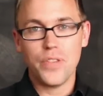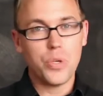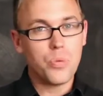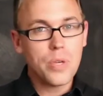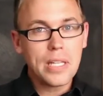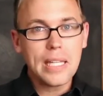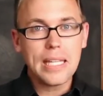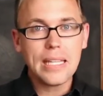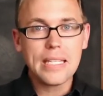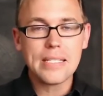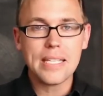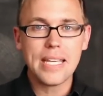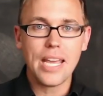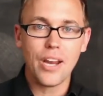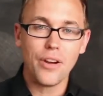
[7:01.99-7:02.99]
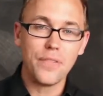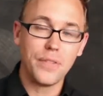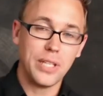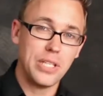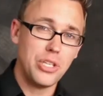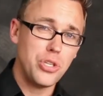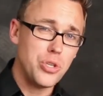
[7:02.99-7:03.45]
if you really listen
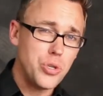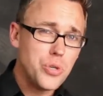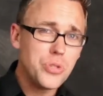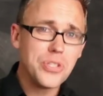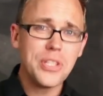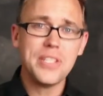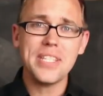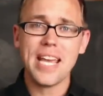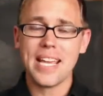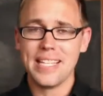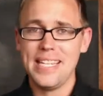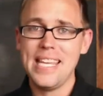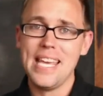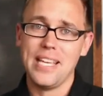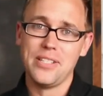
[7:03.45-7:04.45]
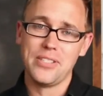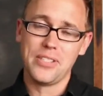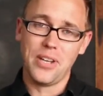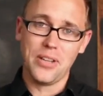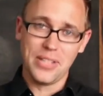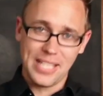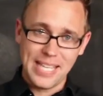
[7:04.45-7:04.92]
carefully and you use the
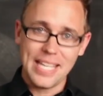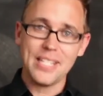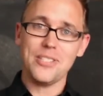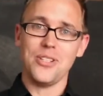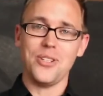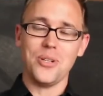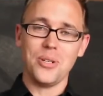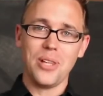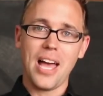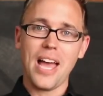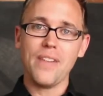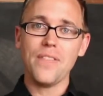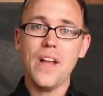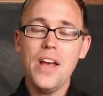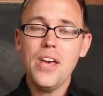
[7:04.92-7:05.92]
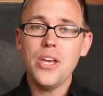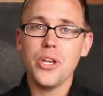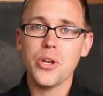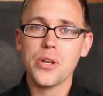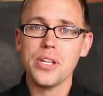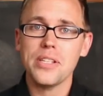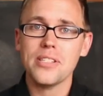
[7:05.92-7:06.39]
techniques on the kids in your life,
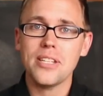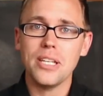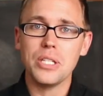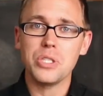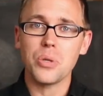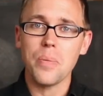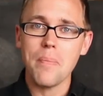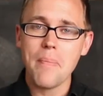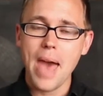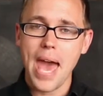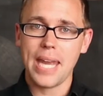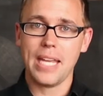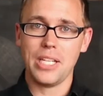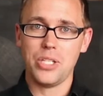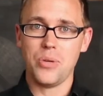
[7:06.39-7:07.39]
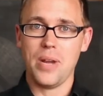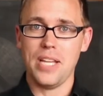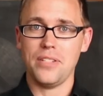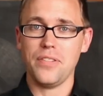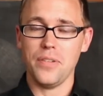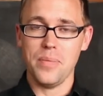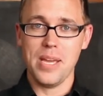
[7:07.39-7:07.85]
you're going to see a dramatic
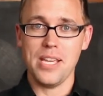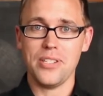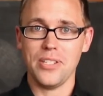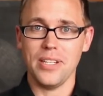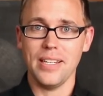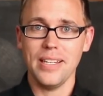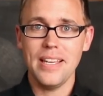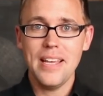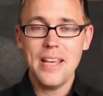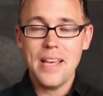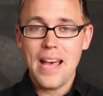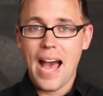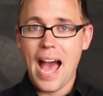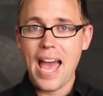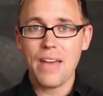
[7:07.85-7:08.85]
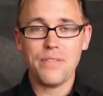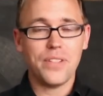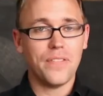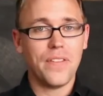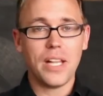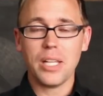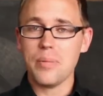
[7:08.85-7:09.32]
transformation. I have
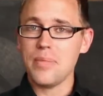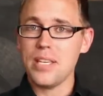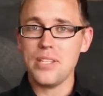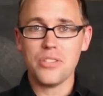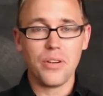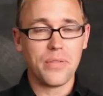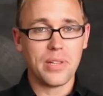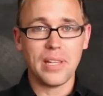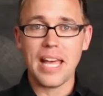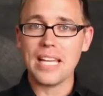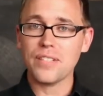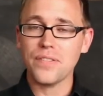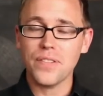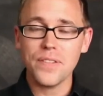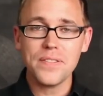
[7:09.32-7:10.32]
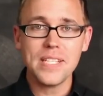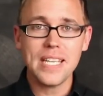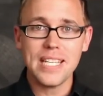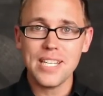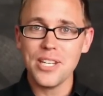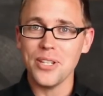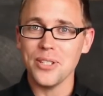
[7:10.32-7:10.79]
developed these over the last
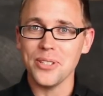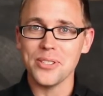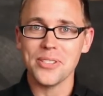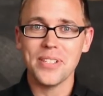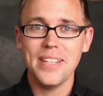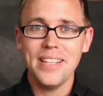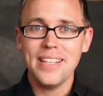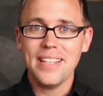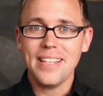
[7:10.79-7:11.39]
15 years.